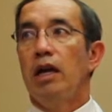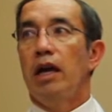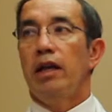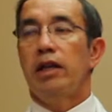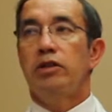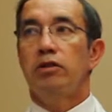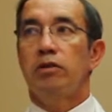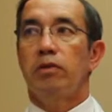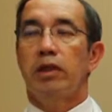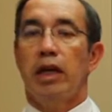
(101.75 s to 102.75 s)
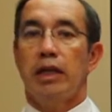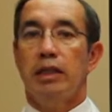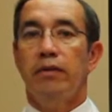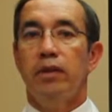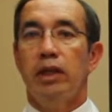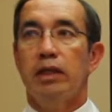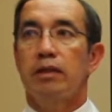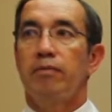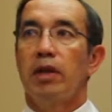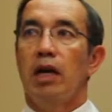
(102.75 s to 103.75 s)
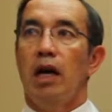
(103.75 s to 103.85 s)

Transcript: and that's usually with the activities.